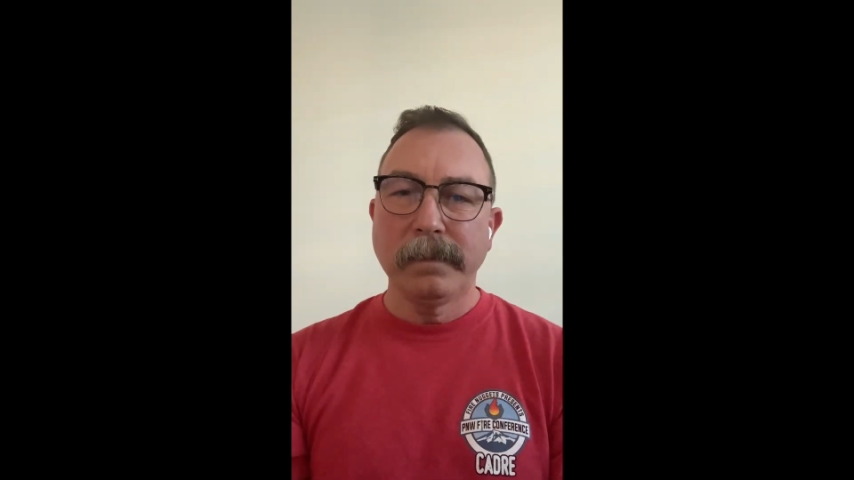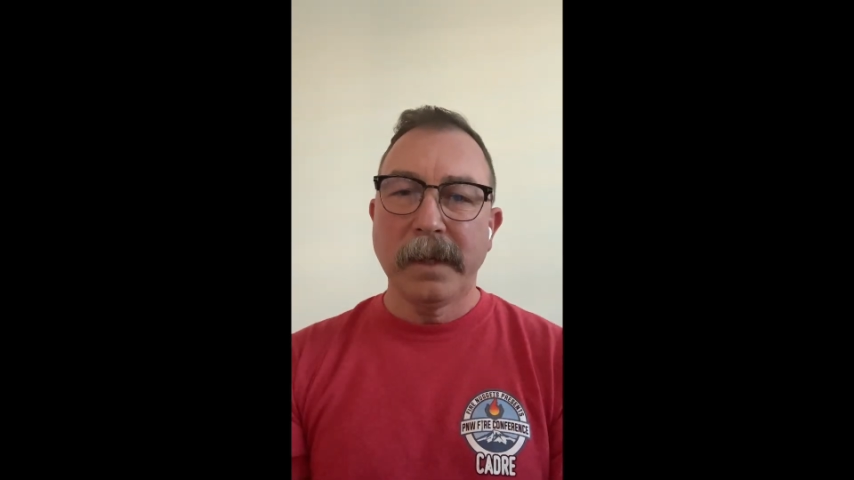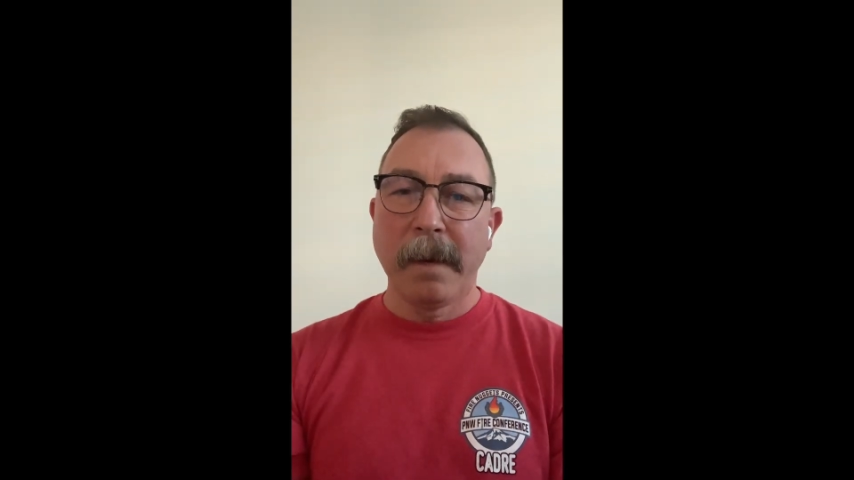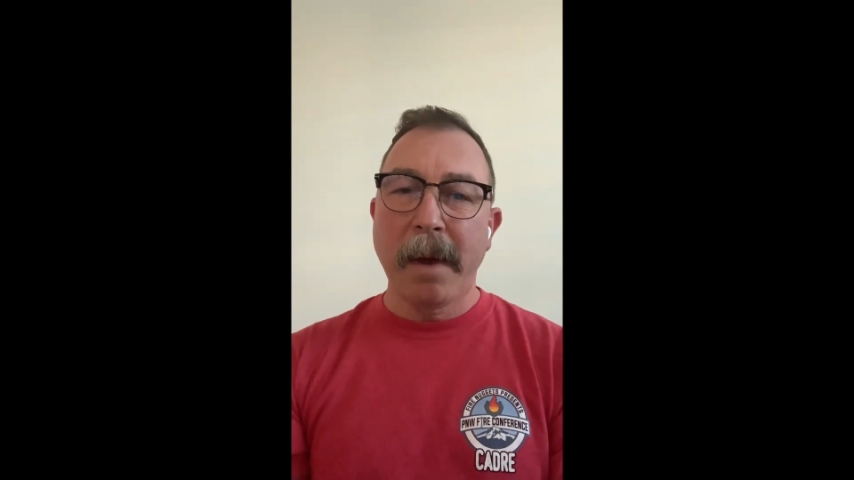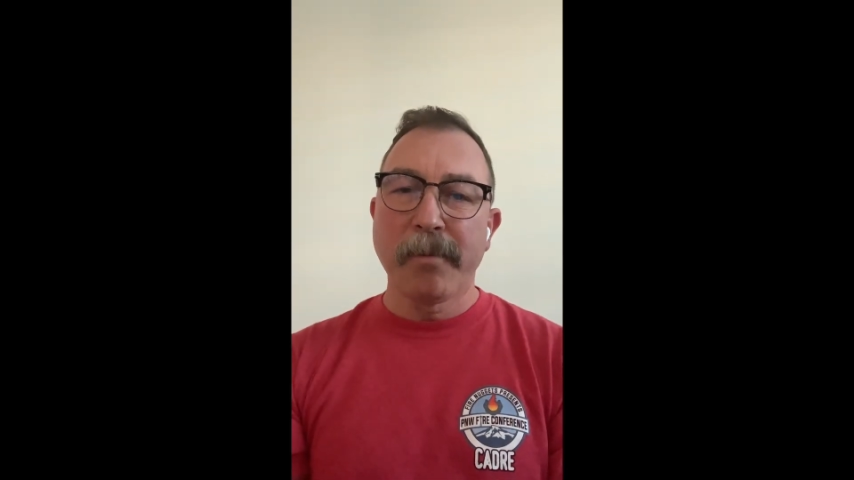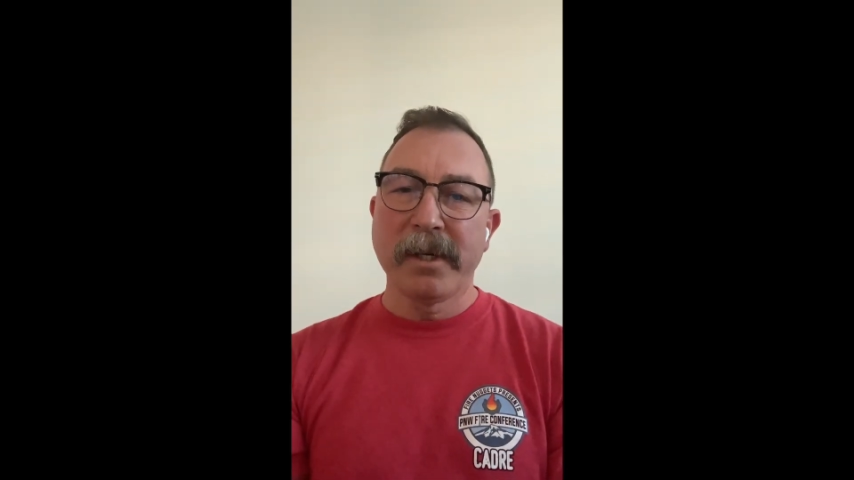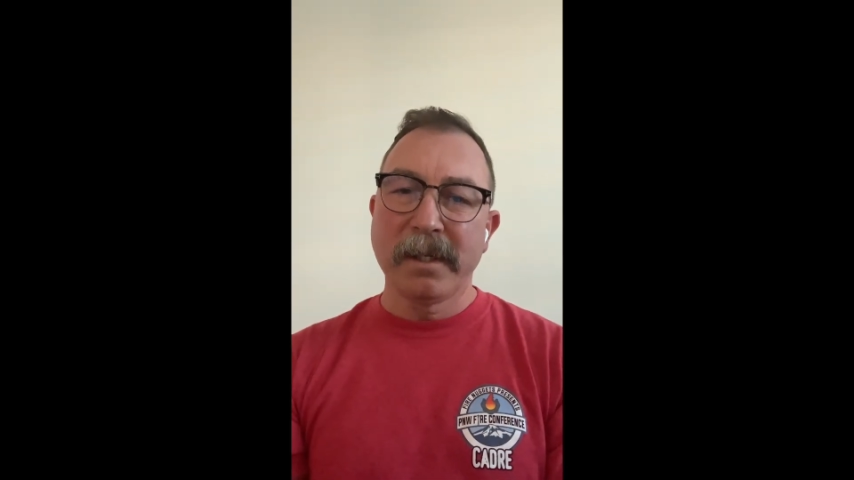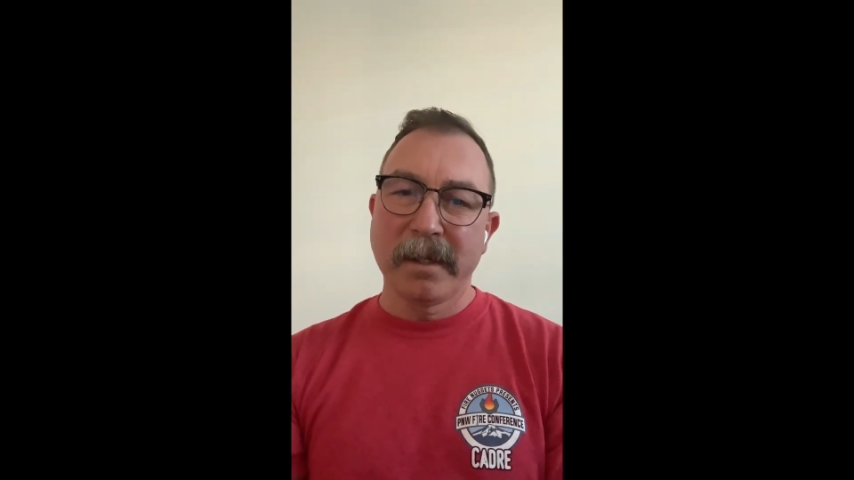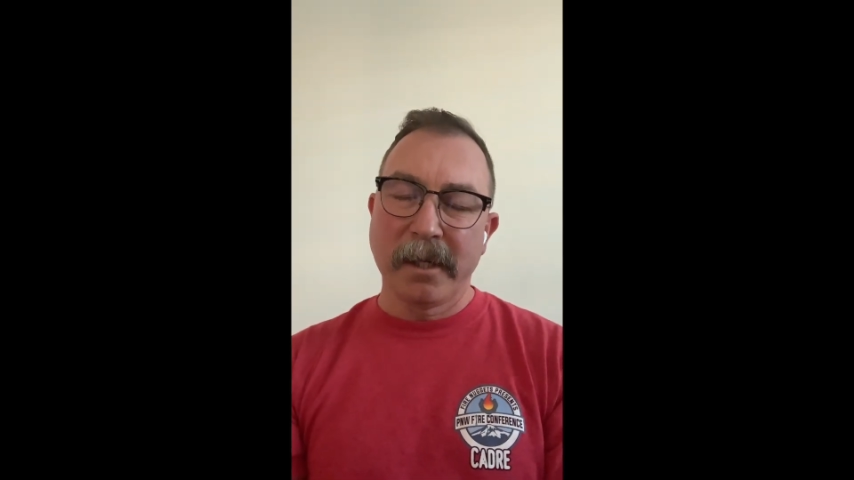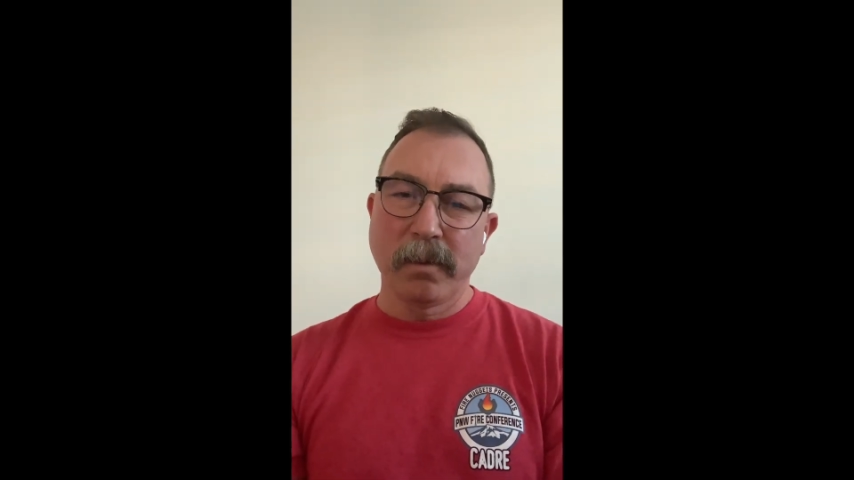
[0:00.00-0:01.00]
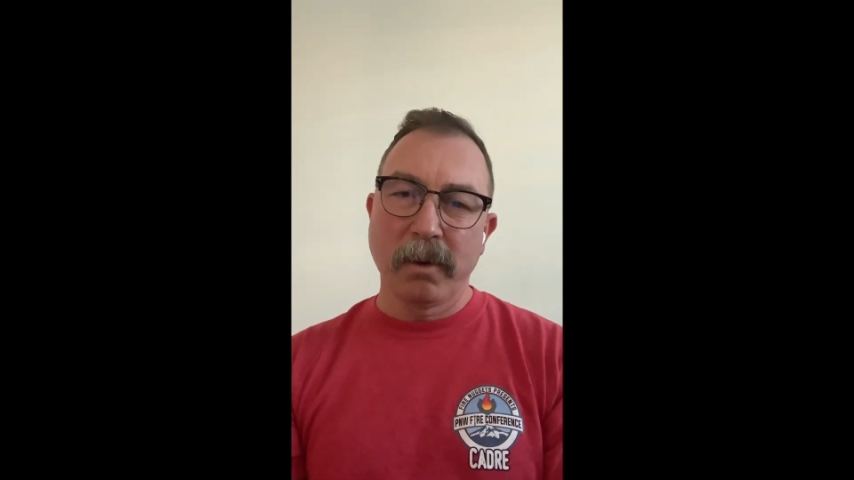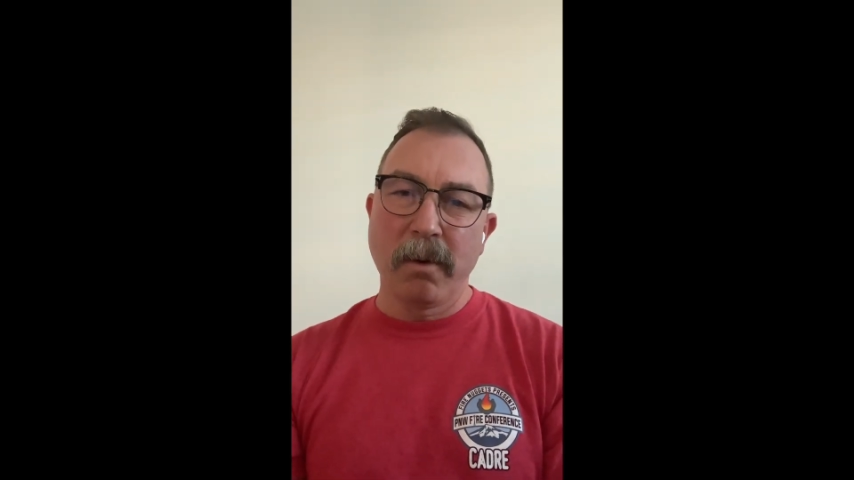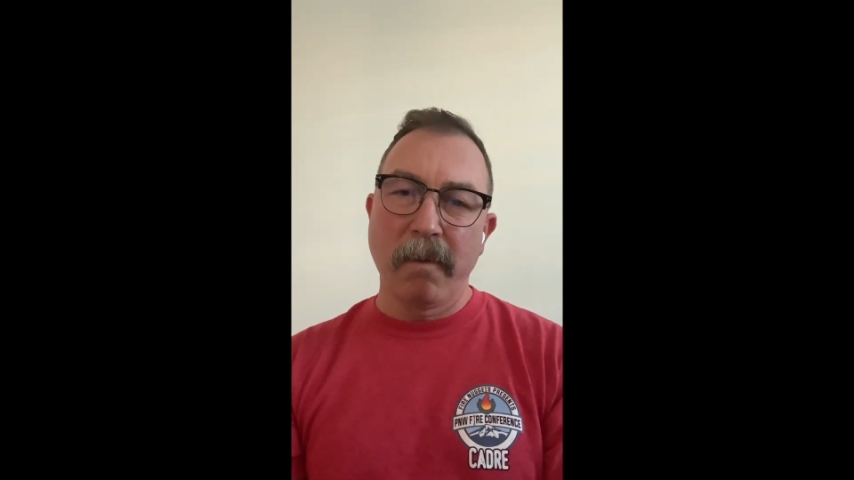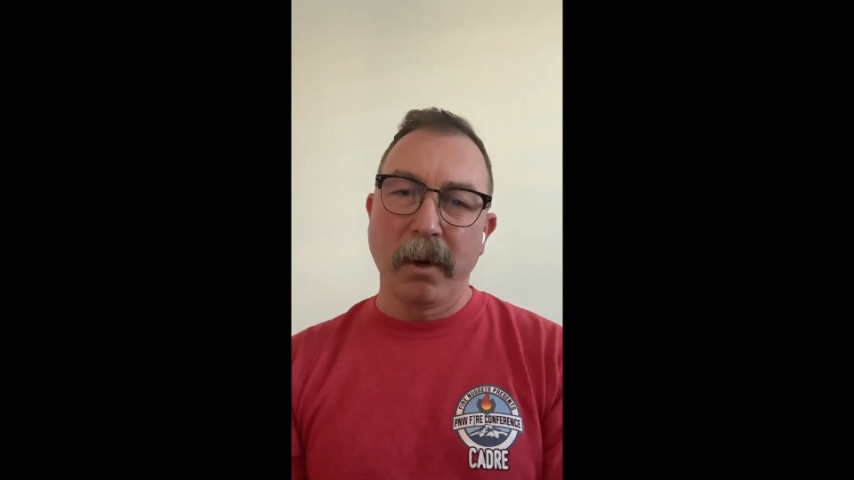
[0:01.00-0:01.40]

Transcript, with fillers: In my presentation, we'll go over